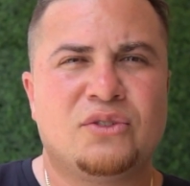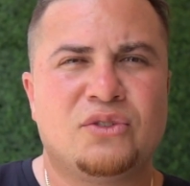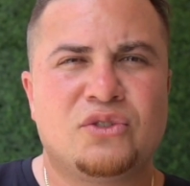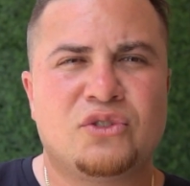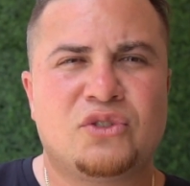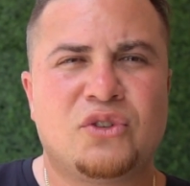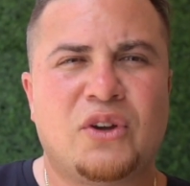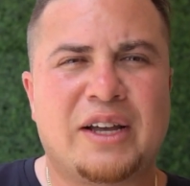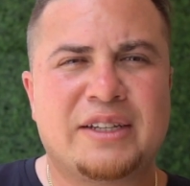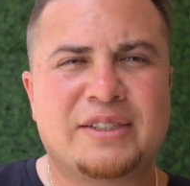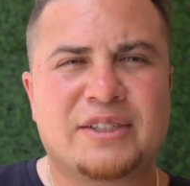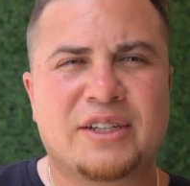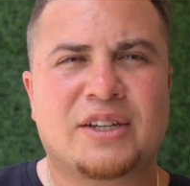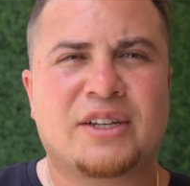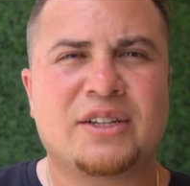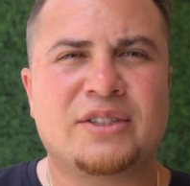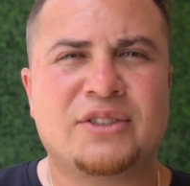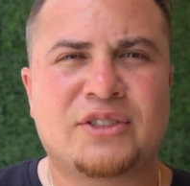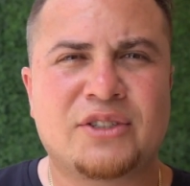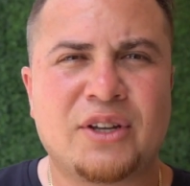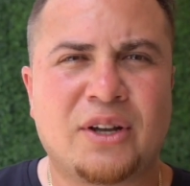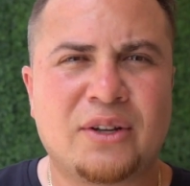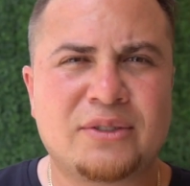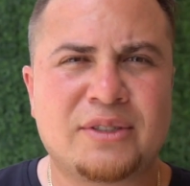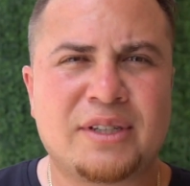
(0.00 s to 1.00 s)
So as a
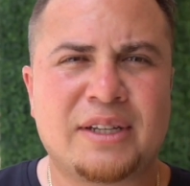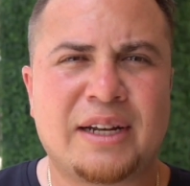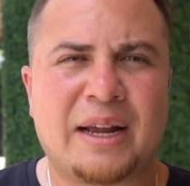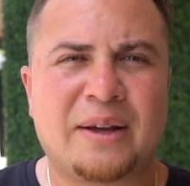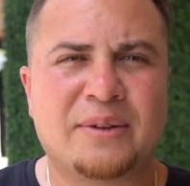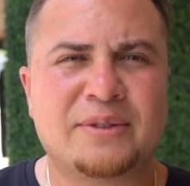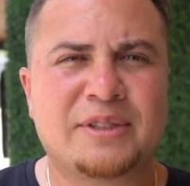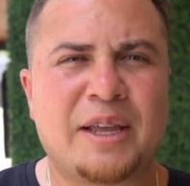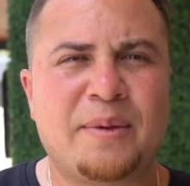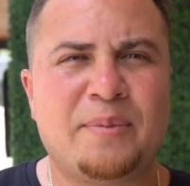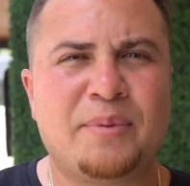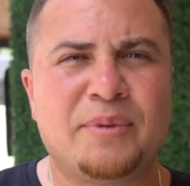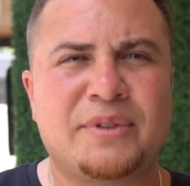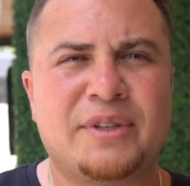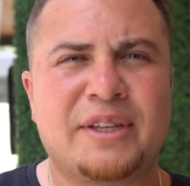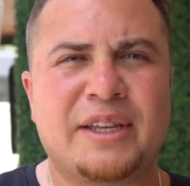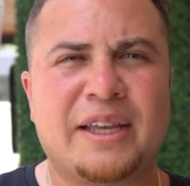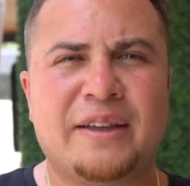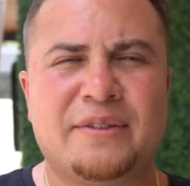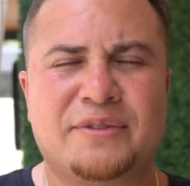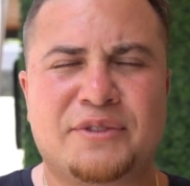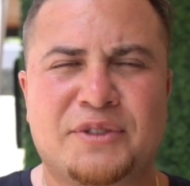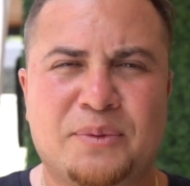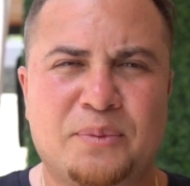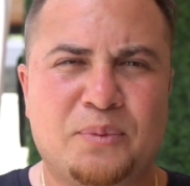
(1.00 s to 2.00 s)
consultant, I was able to
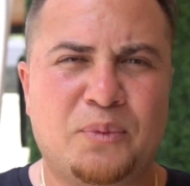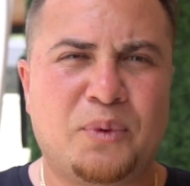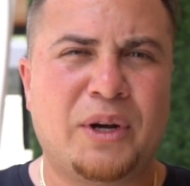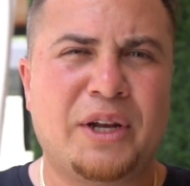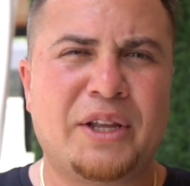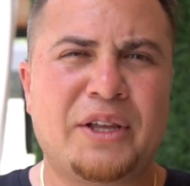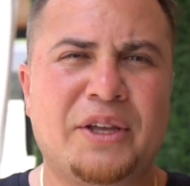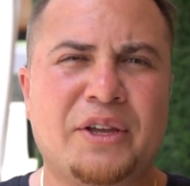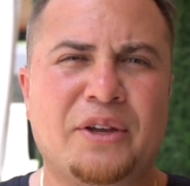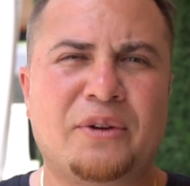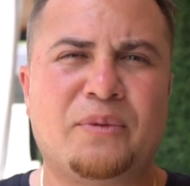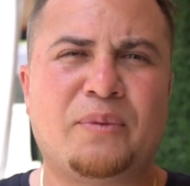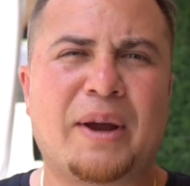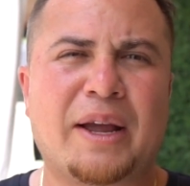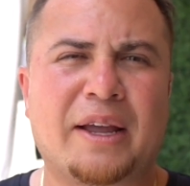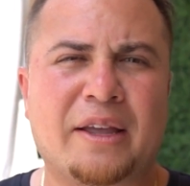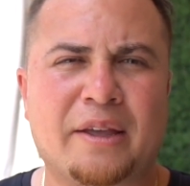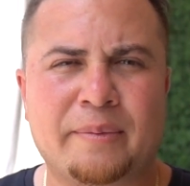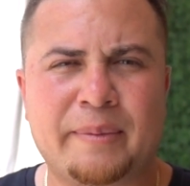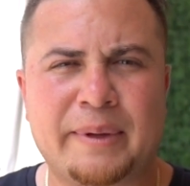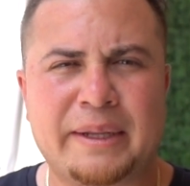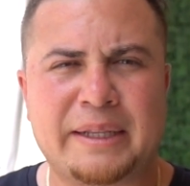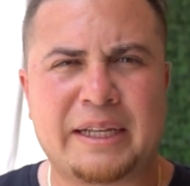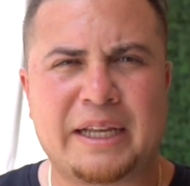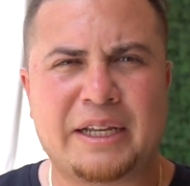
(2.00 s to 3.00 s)
give some really good
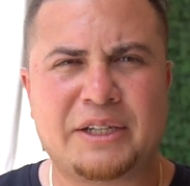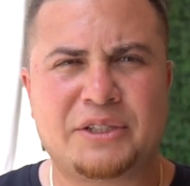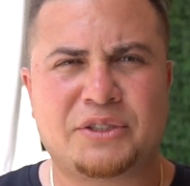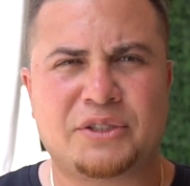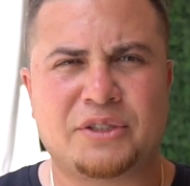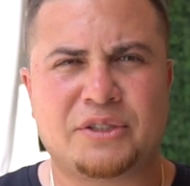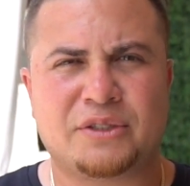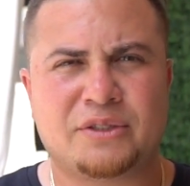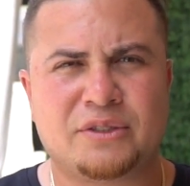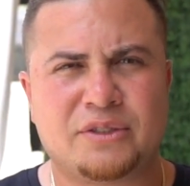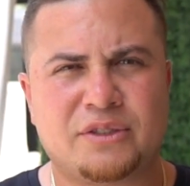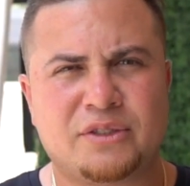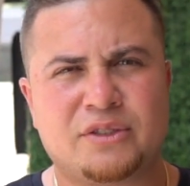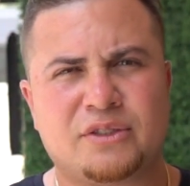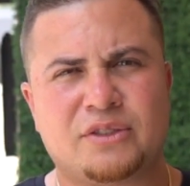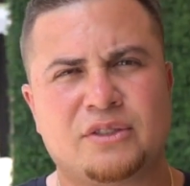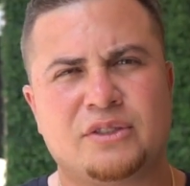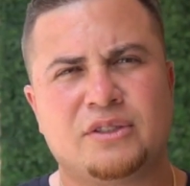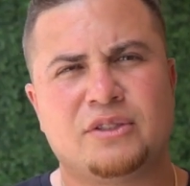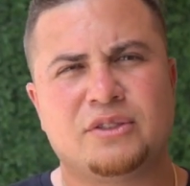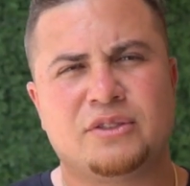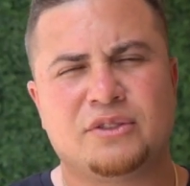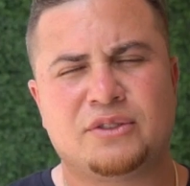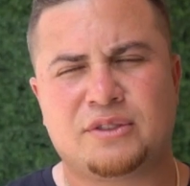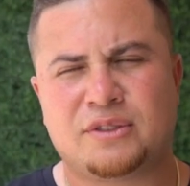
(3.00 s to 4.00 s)
recommendations
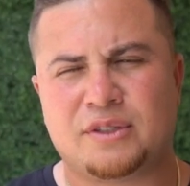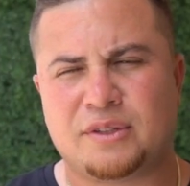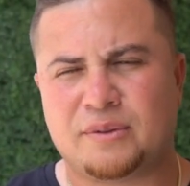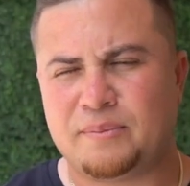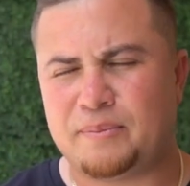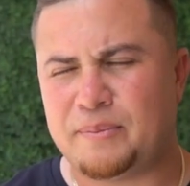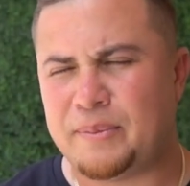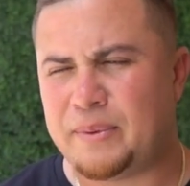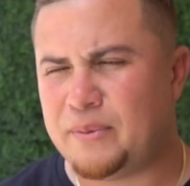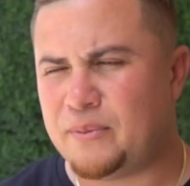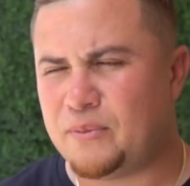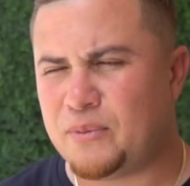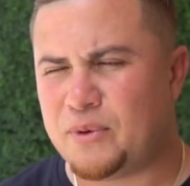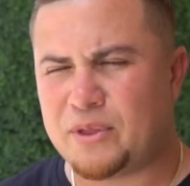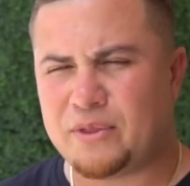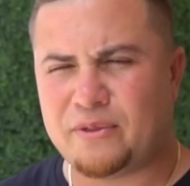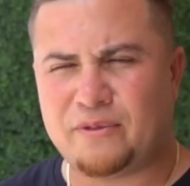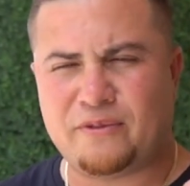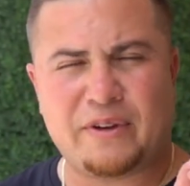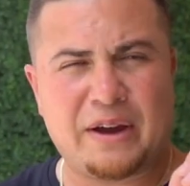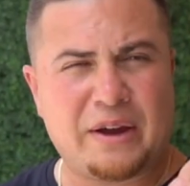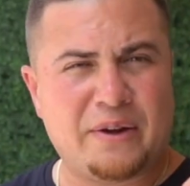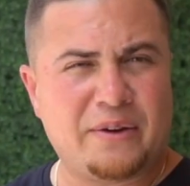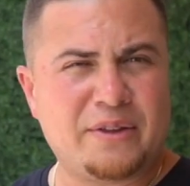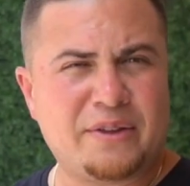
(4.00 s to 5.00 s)
to, with
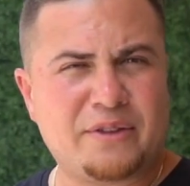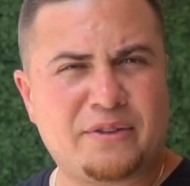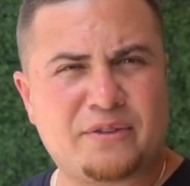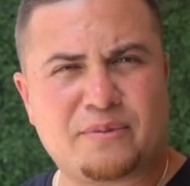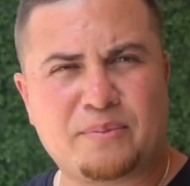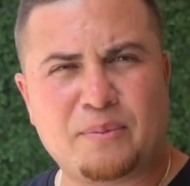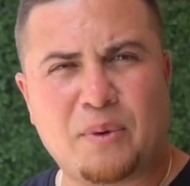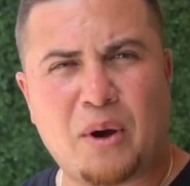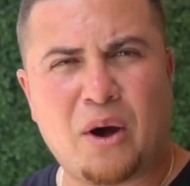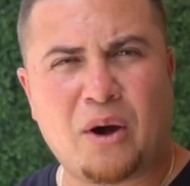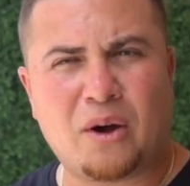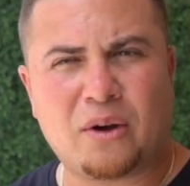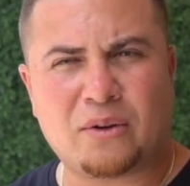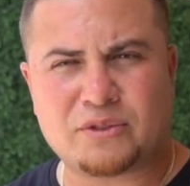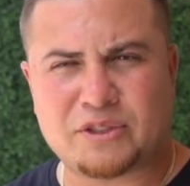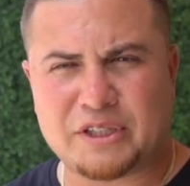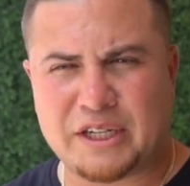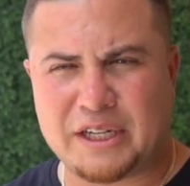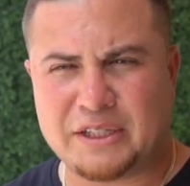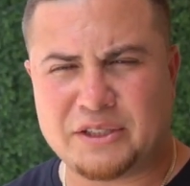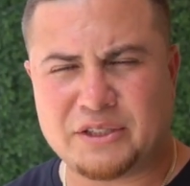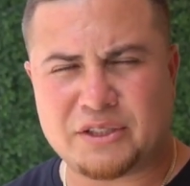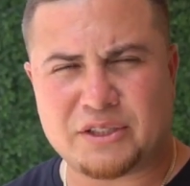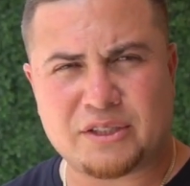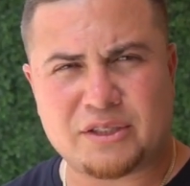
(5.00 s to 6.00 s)
very small
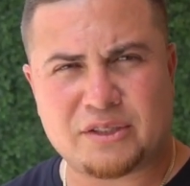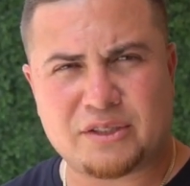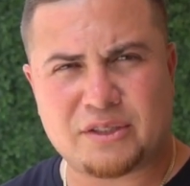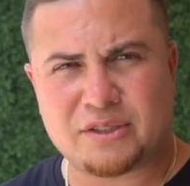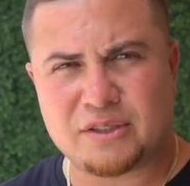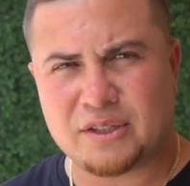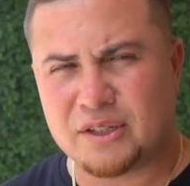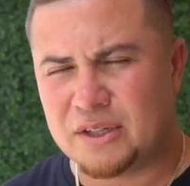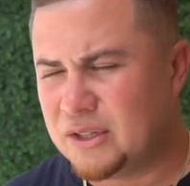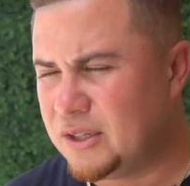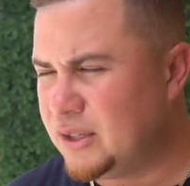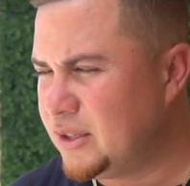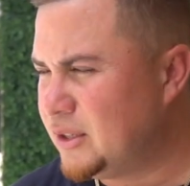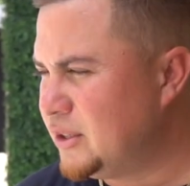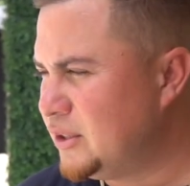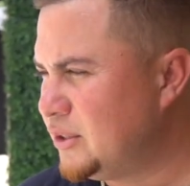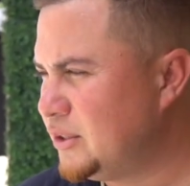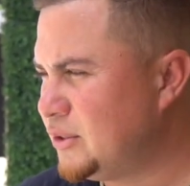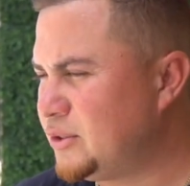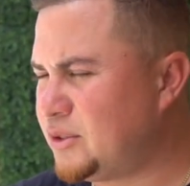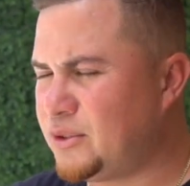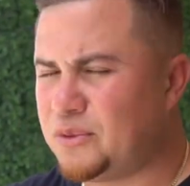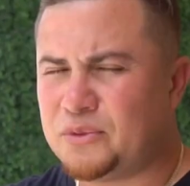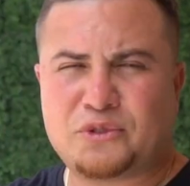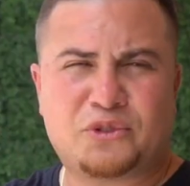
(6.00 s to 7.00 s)
changes
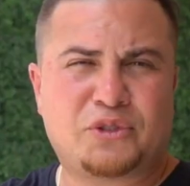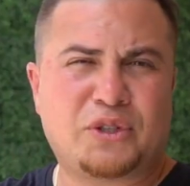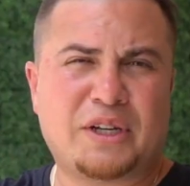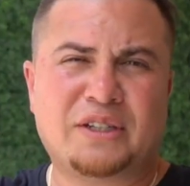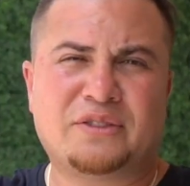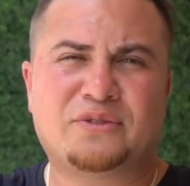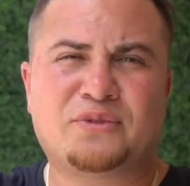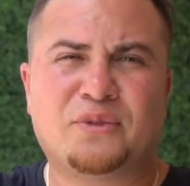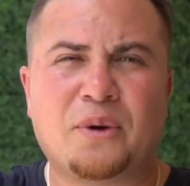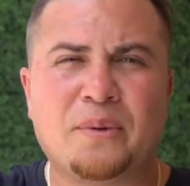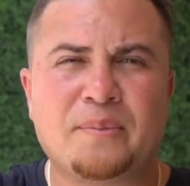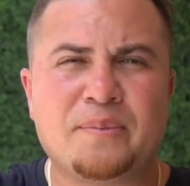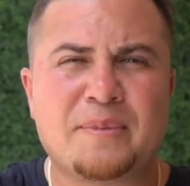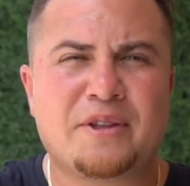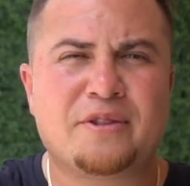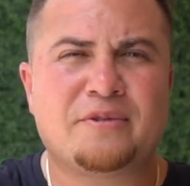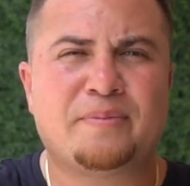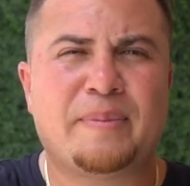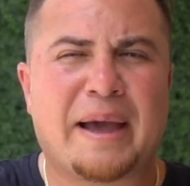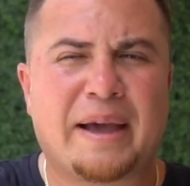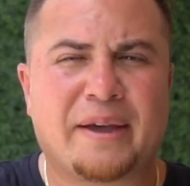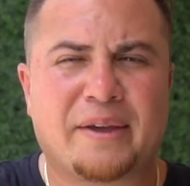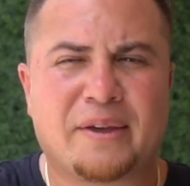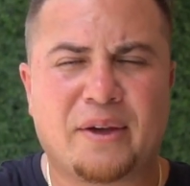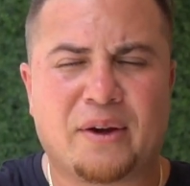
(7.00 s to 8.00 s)
to transform this
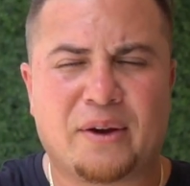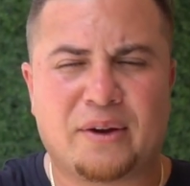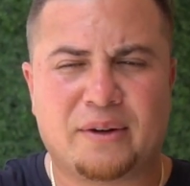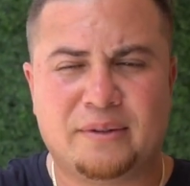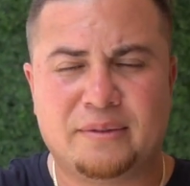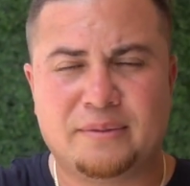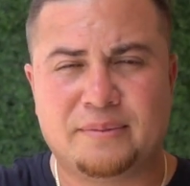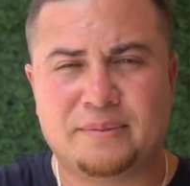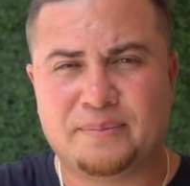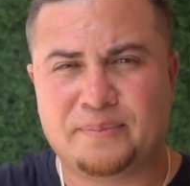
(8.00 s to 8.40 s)
backyard.